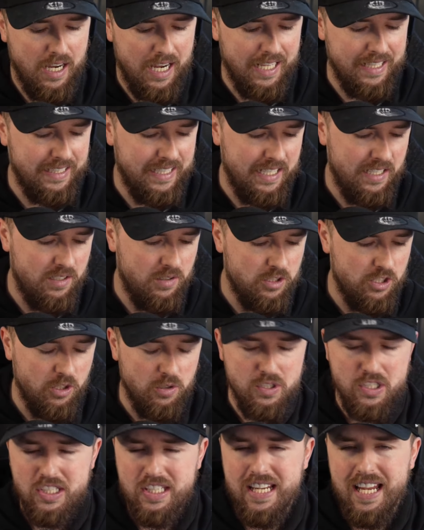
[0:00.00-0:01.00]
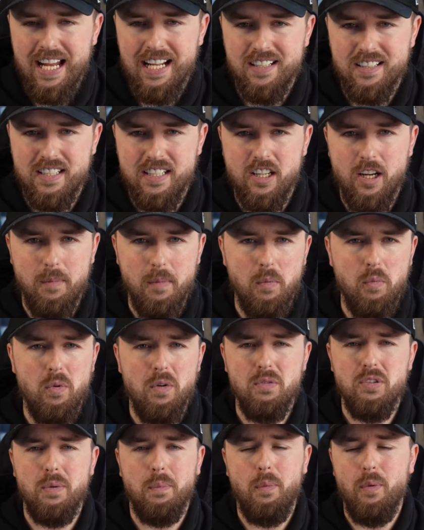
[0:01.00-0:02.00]
And then you know, you see Antony come on.
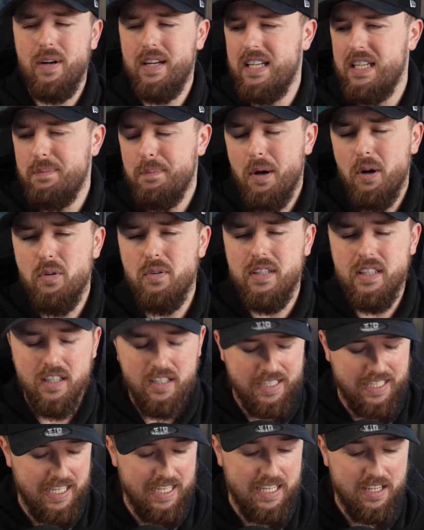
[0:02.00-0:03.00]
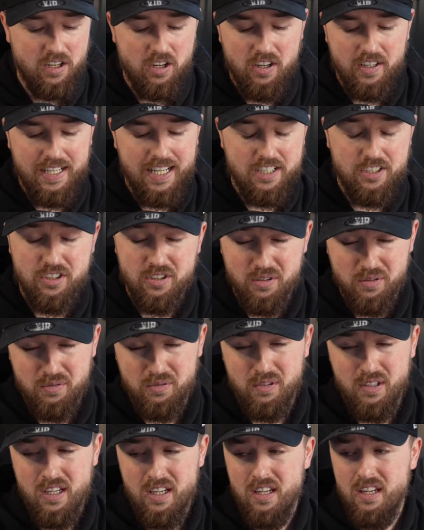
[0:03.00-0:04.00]
What was the point? He's pony. I get it.
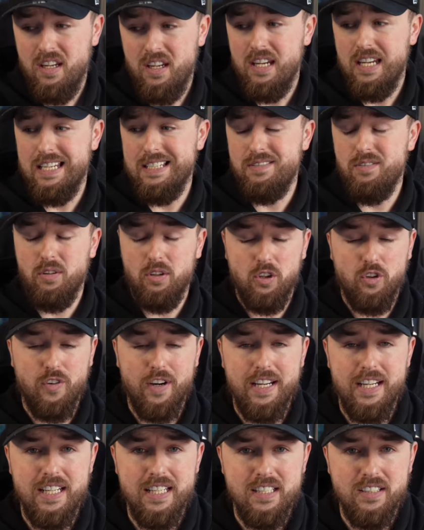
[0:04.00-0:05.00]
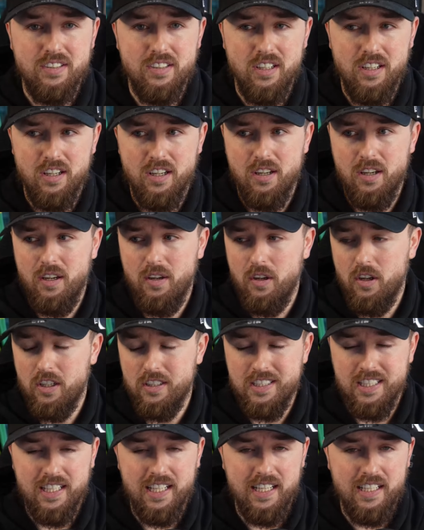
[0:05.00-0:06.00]
Garnacho is not the greatest uh, uh
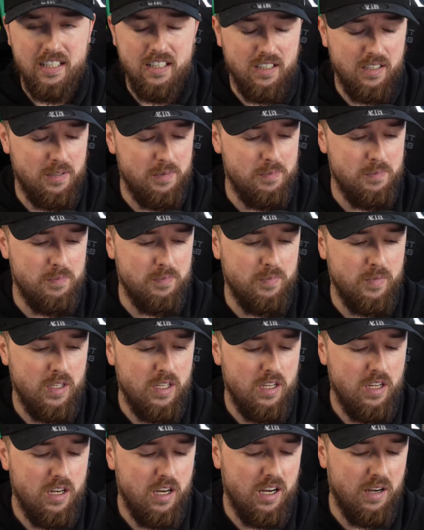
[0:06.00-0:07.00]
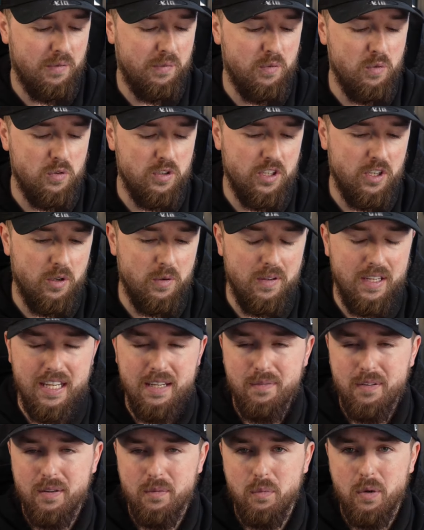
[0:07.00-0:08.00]
today. Um, I thought, you know,
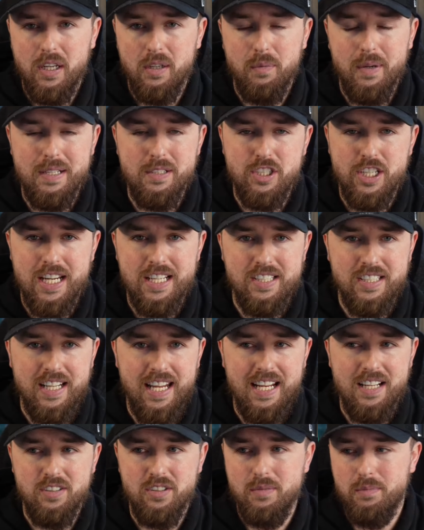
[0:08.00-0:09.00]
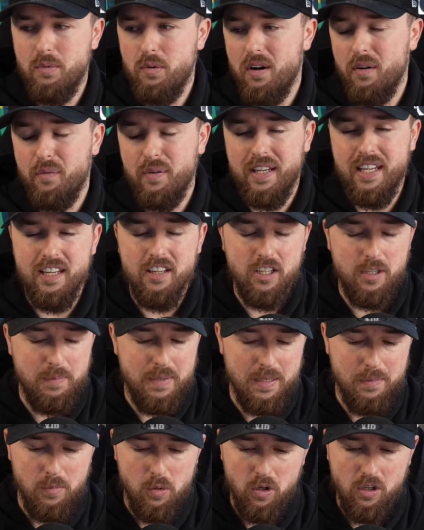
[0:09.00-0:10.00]
even the one way he's chasing the Ederson ball, I think he could have
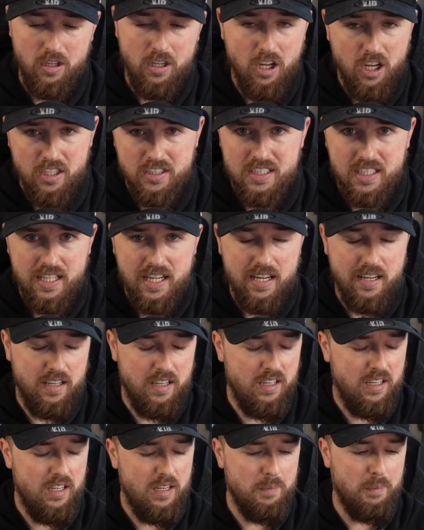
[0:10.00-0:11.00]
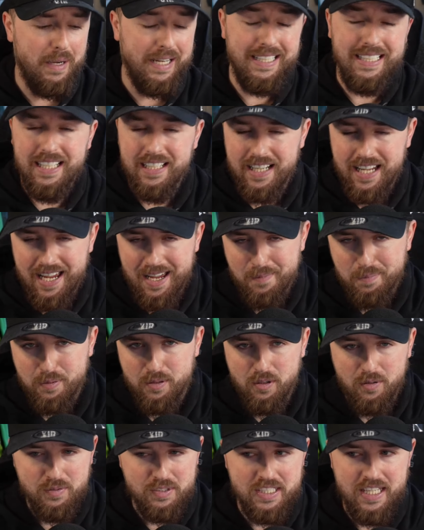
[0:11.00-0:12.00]
been more alert to that, but it didn't
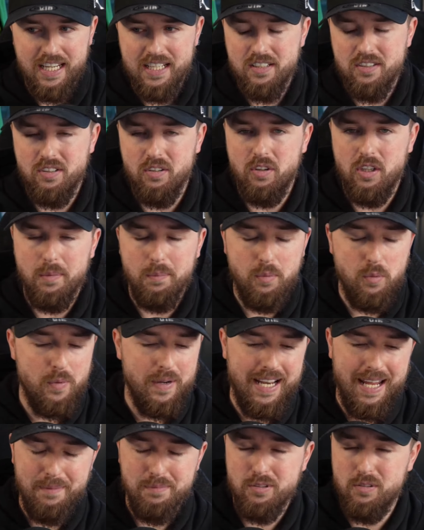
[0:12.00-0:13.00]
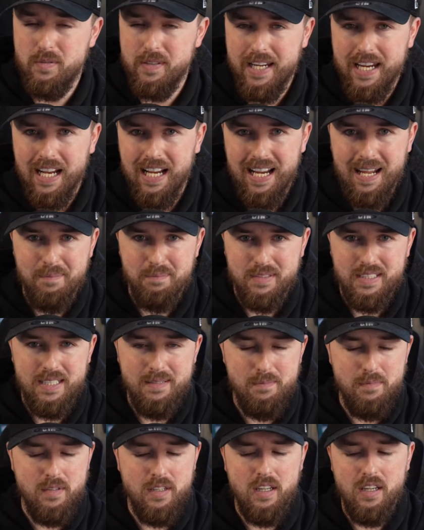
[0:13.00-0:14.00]
happen. Obviously, Ederson got the ball and absolutely clamped
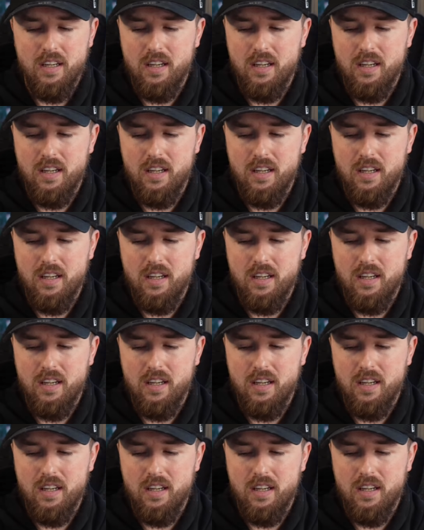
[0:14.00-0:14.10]
him.